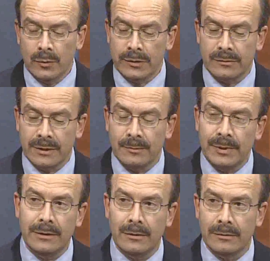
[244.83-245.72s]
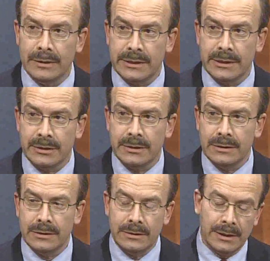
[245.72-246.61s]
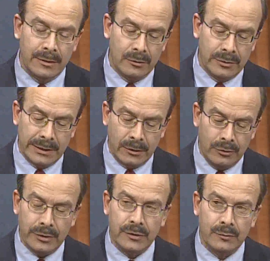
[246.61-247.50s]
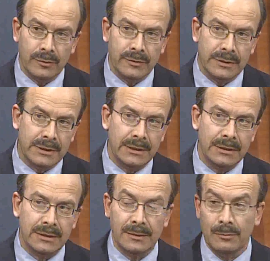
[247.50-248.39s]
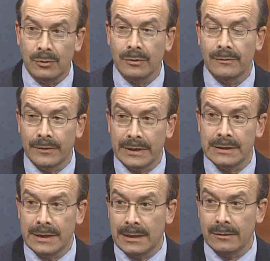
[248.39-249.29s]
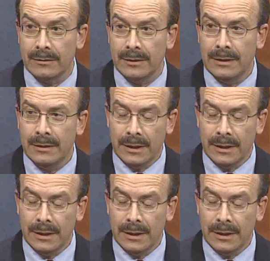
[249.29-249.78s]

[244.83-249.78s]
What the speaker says: which is little pinhole incisions, and you take hooks through those incisions and pull the veins out.